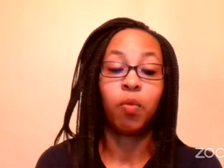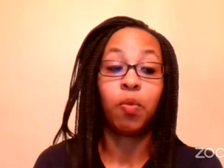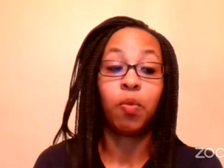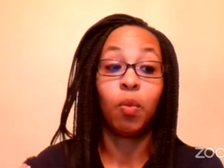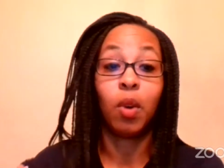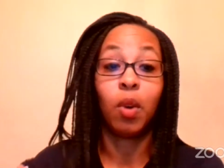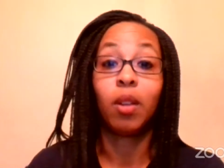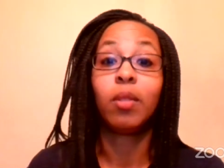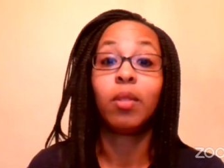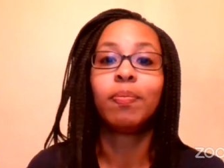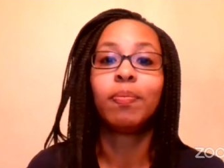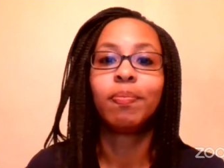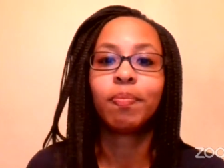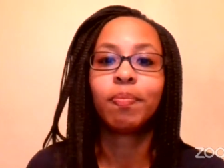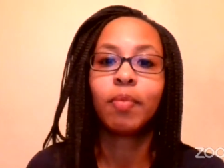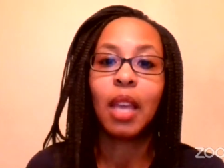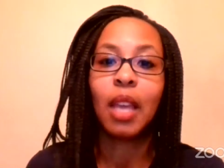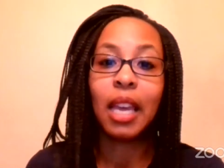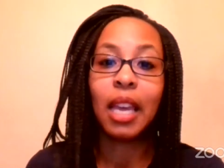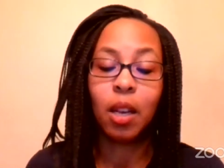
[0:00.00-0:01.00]
Well,
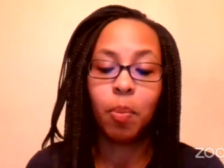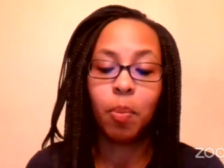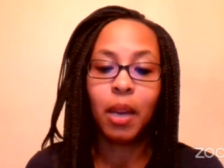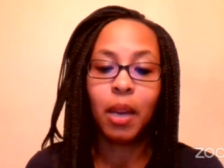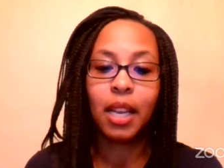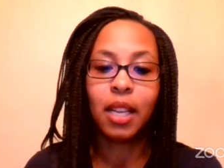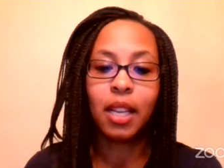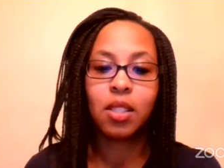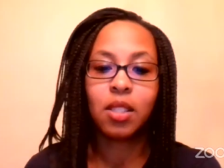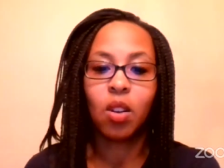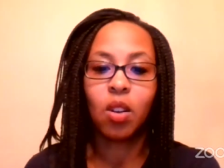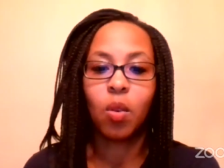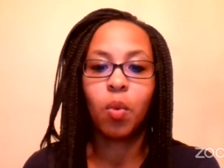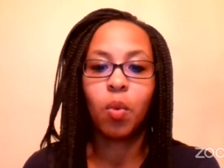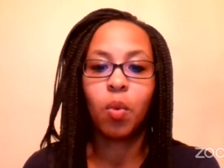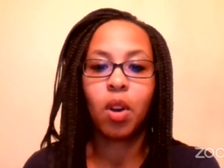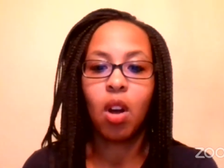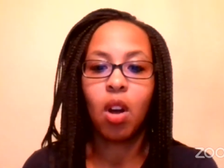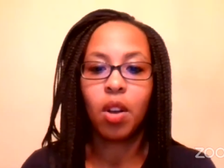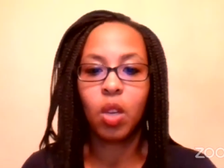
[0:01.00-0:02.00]
it depends on
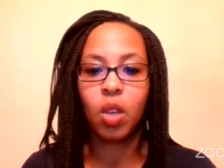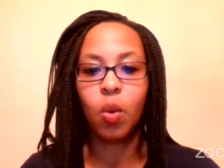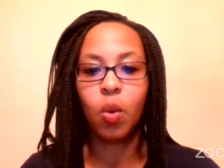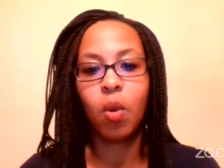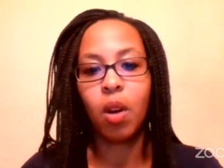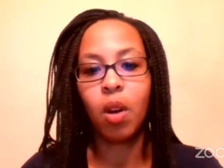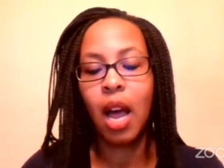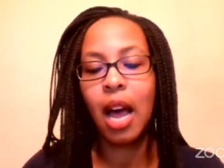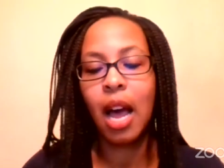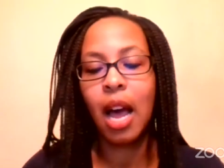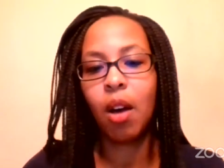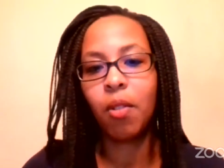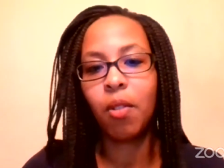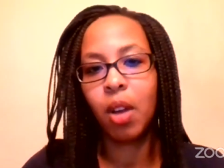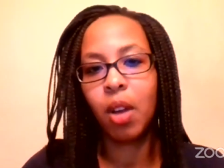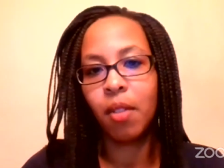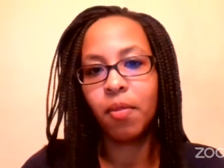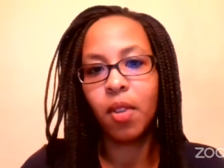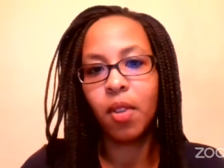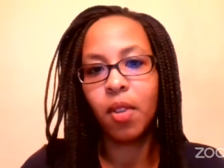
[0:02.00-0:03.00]
what all you want, how
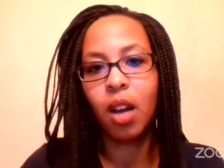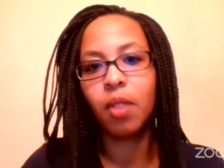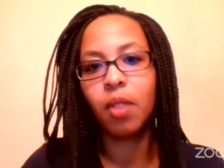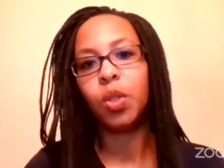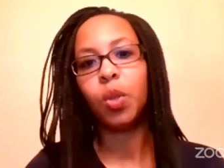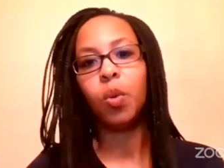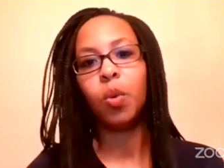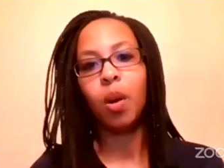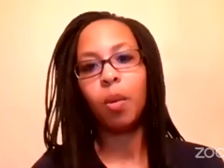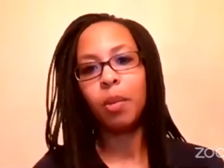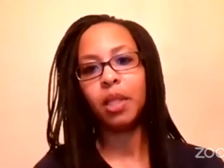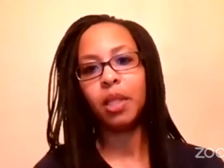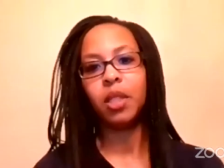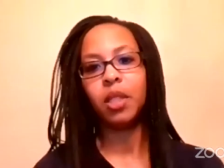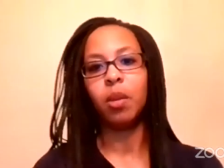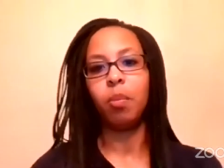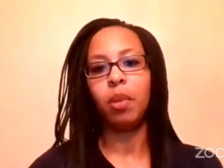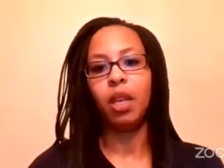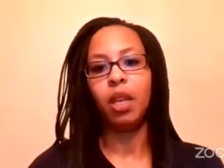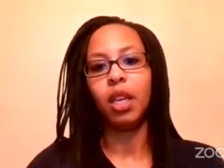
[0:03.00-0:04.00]
involved you want me
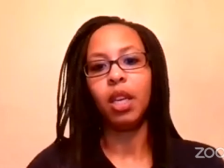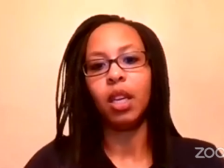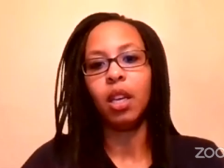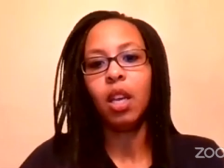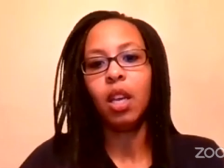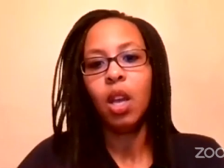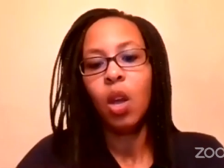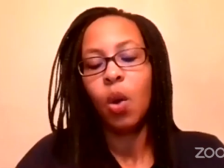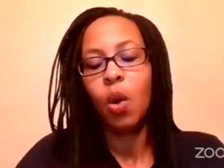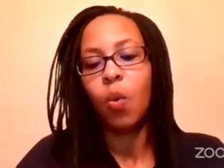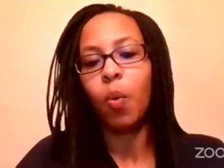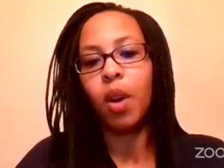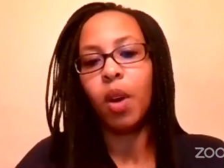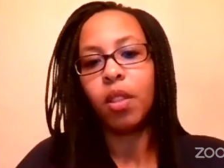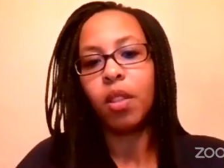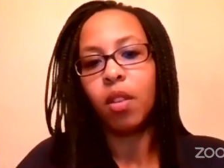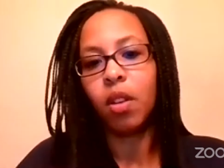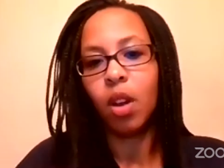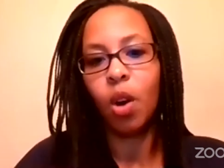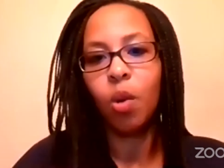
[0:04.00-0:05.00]
to be.
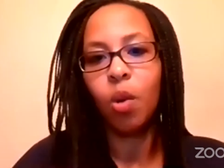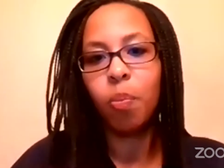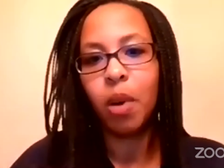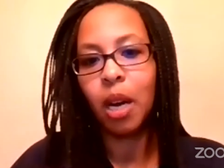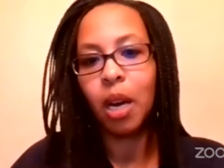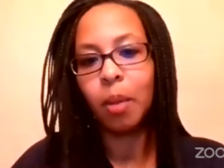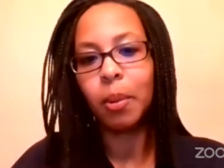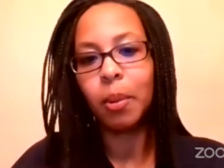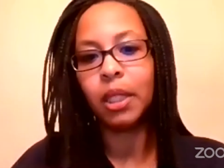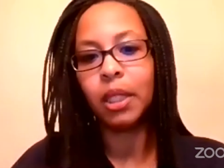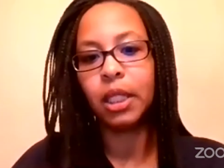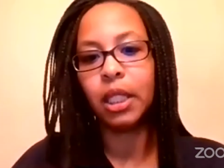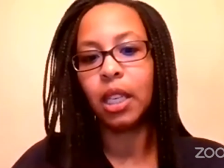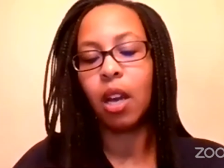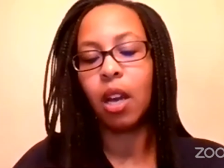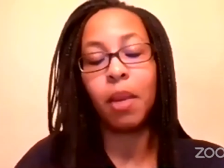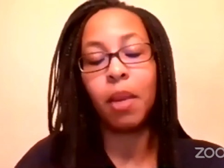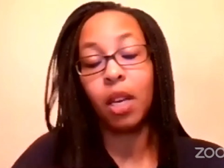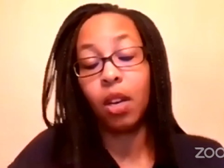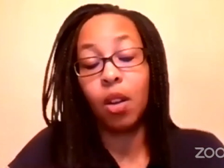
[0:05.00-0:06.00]
With no publishing, I
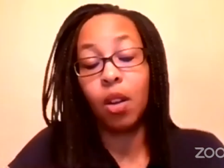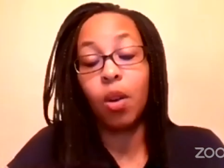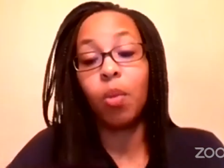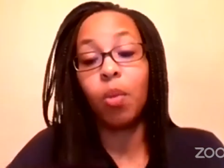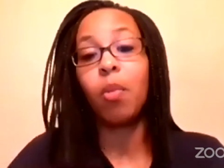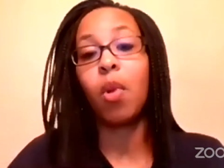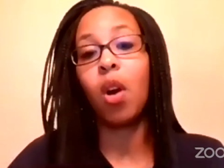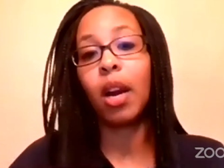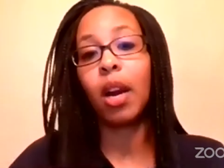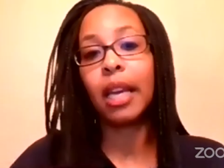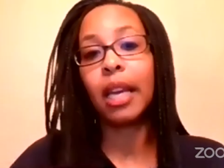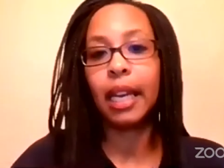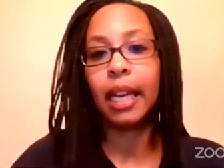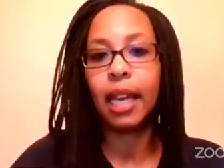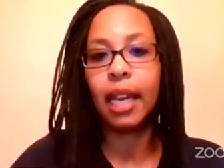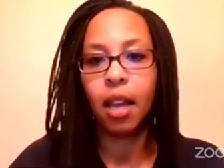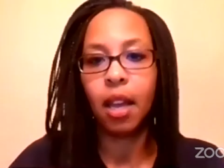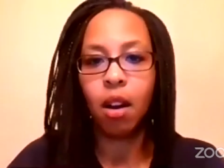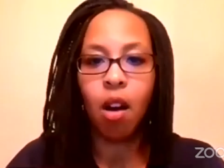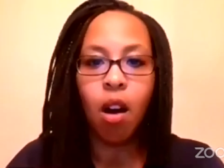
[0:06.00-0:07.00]
mean, no marketing
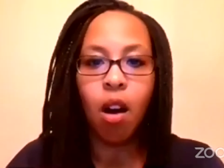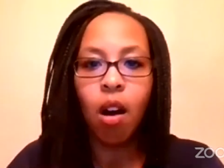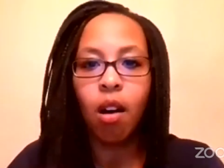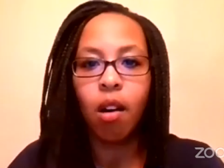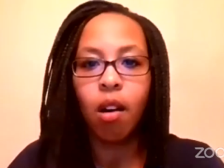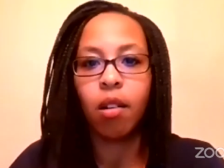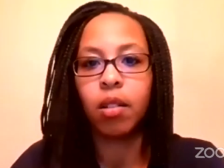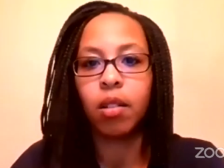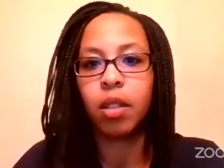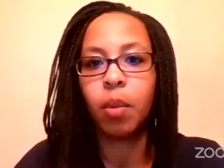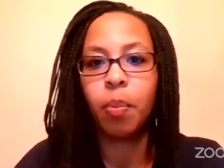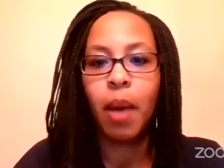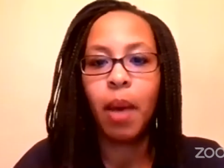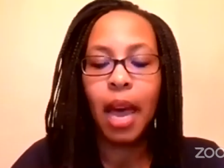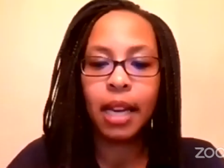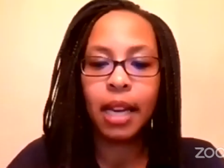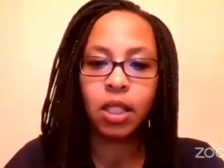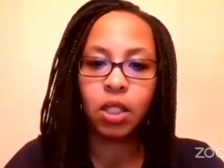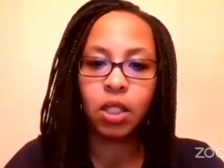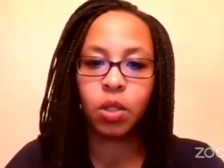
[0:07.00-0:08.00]
at all, the
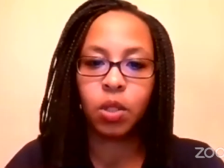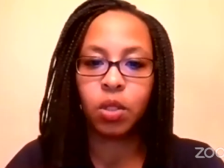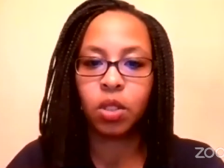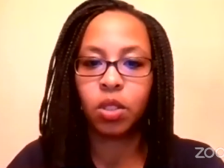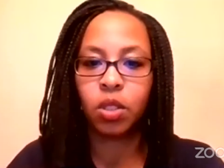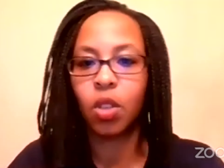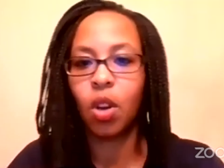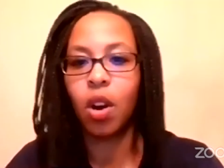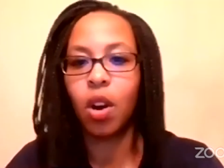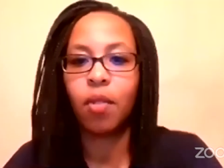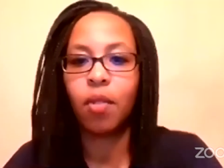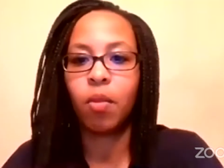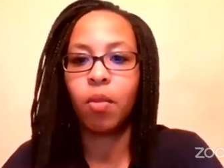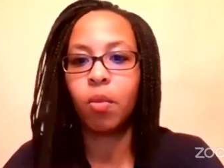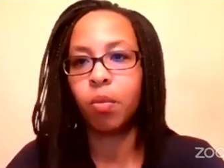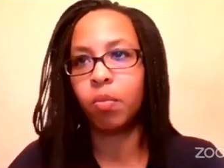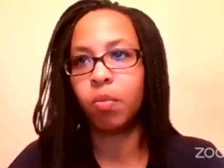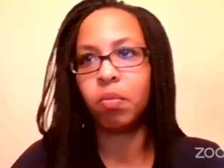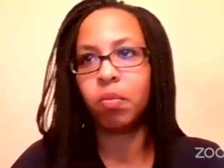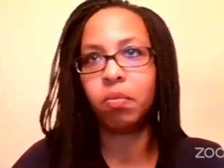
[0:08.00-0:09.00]
packages start
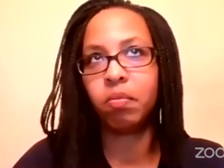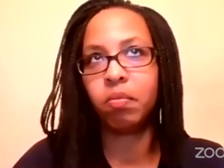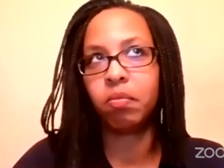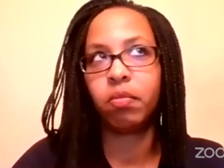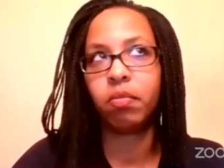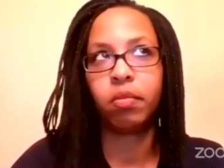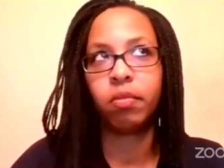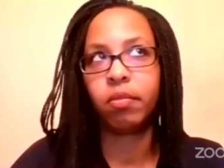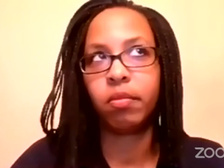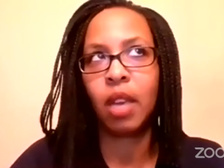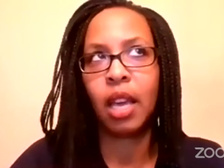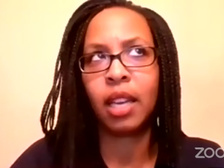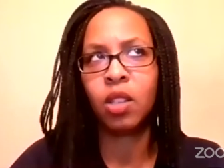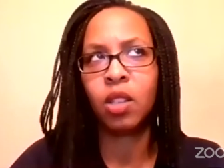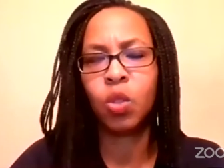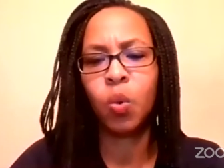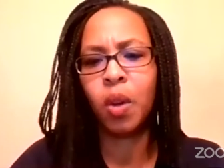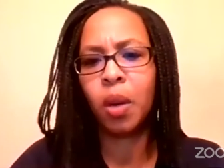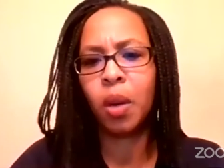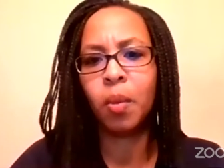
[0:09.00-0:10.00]
at
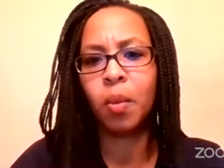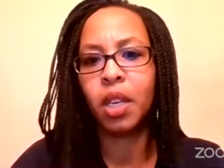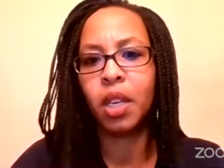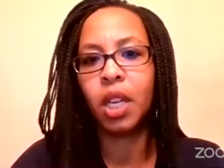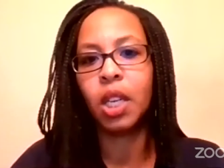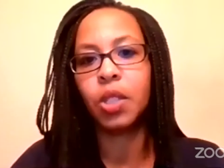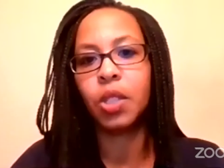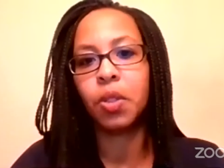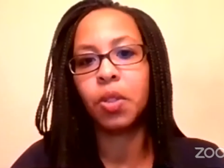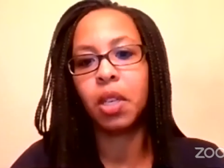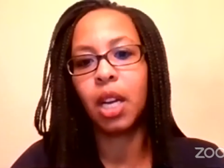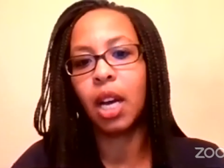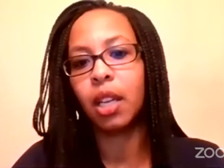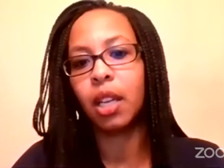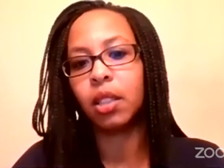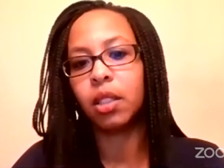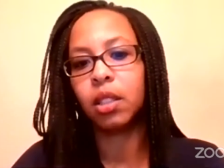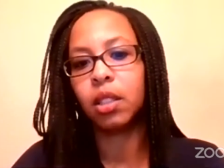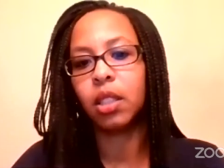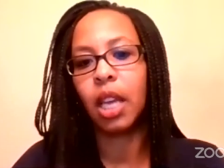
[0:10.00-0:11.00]

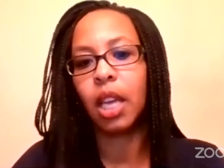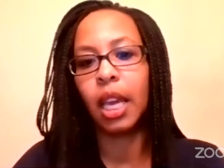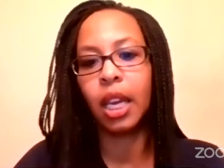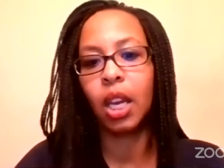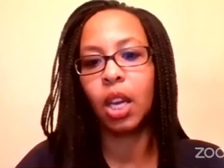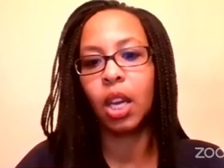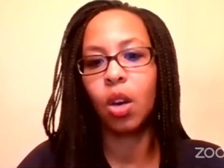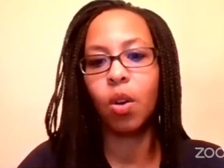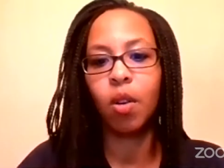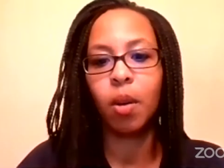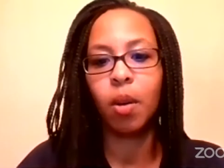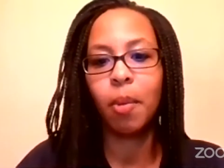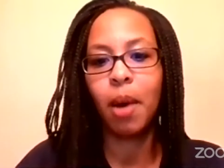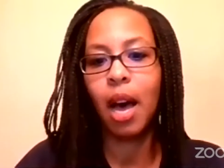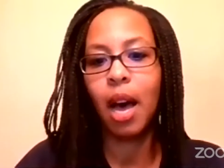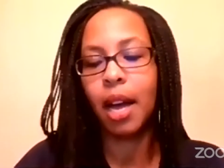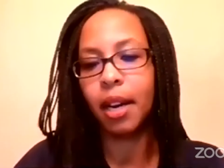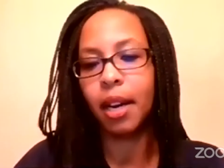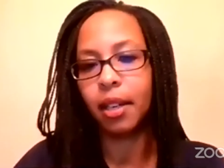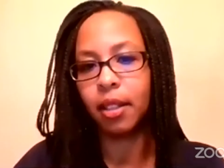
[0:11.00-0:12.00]
$2,100 and can go up
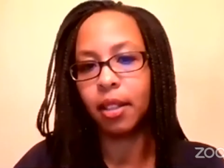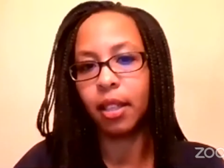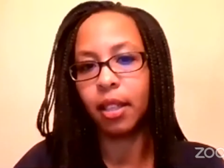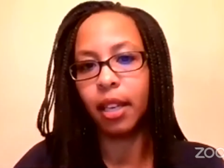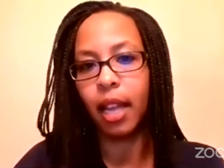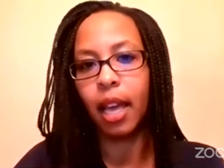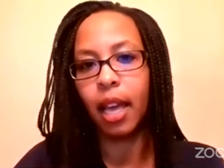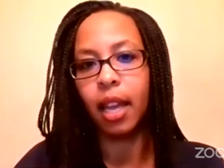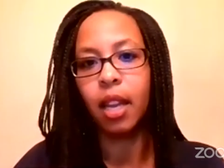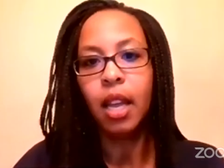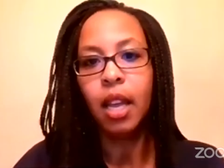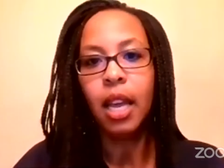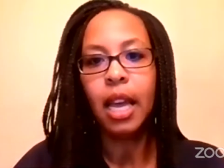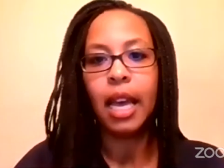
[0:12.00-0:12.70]
higher than that.